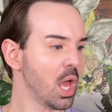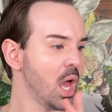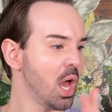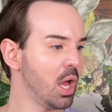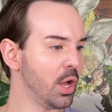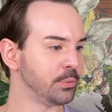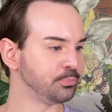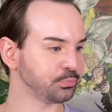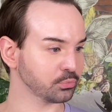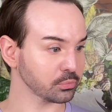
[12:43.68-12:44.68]

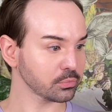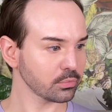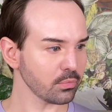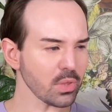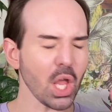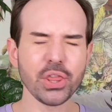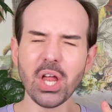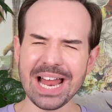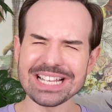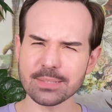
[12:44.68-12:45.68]
The
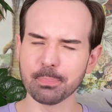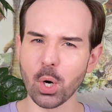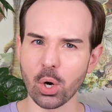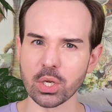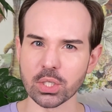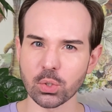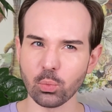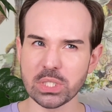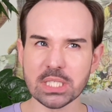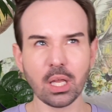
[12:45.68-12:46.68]
last point,
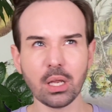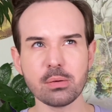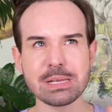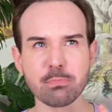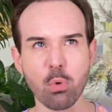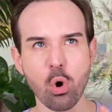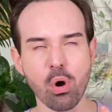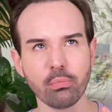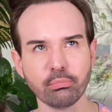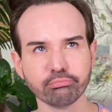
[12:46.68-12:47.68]
which is a little bit
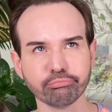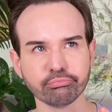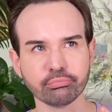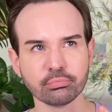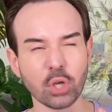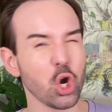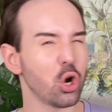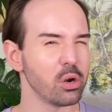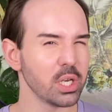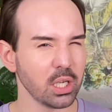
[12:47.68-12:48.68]
more
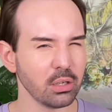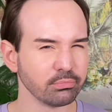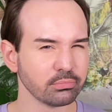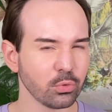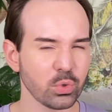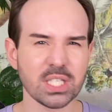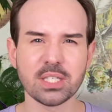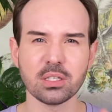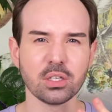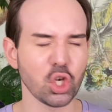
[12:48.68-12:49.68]
nerdy, which is
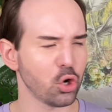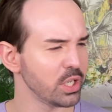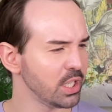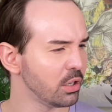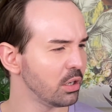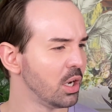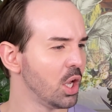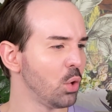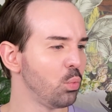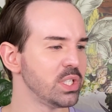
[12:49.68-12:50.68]
nerdier,
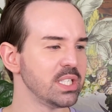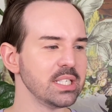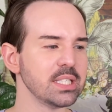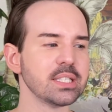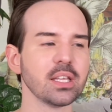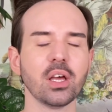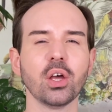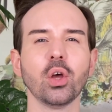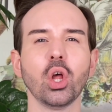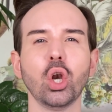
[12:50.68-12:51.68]
which is
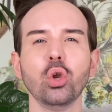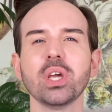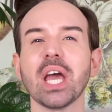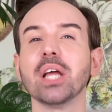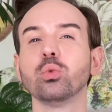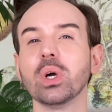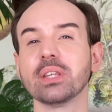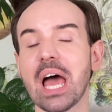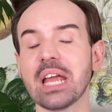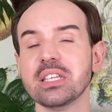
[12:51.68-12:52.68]
look at what
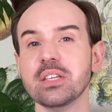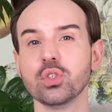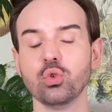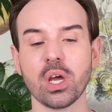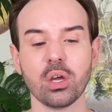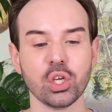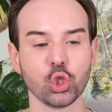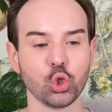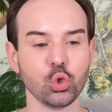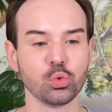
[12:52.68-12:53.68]
actives you are going
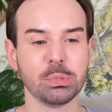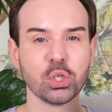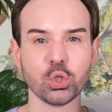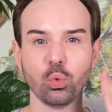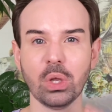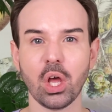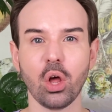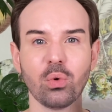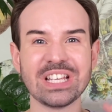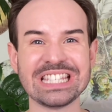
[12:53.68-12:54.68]
to use, because you will
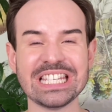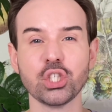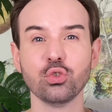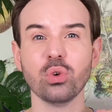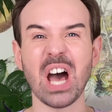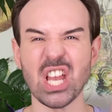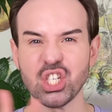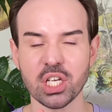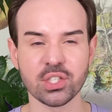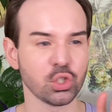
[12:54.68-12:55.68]
always need to
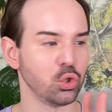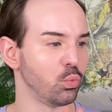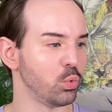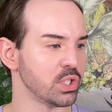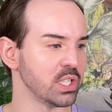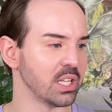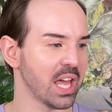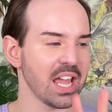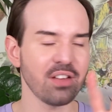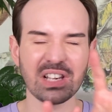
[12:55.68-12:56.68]
adjust your routine.
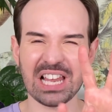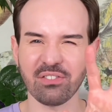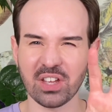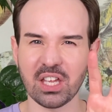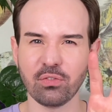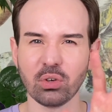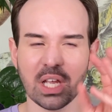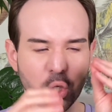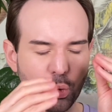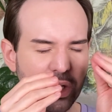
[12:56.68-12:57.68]
I have like give you
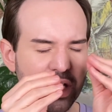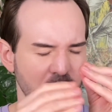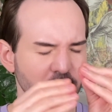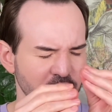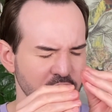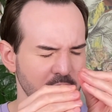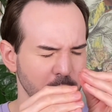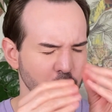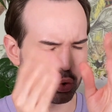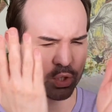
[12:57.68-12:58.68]
like really like the
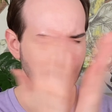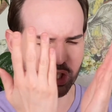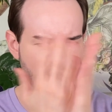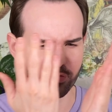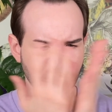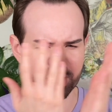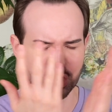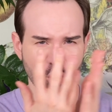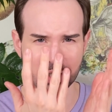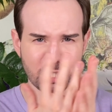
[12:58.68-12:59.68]
fundamental, the stuff that
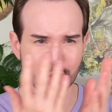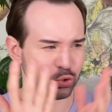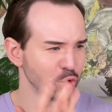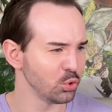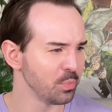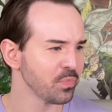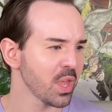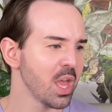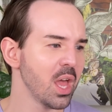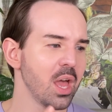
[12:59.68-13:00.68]
you need to do,
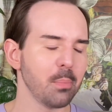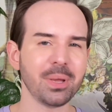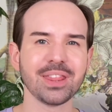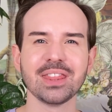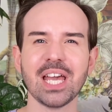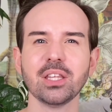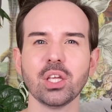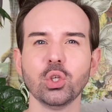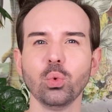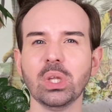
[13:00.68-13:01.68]
but then
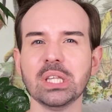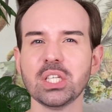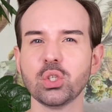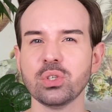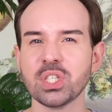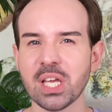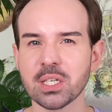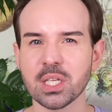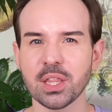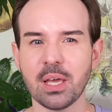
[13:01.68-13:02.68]
you will need to
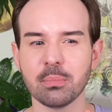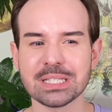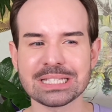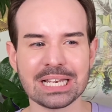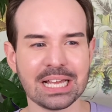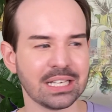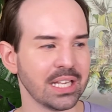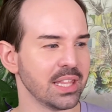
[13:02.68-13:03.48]
change them slightly.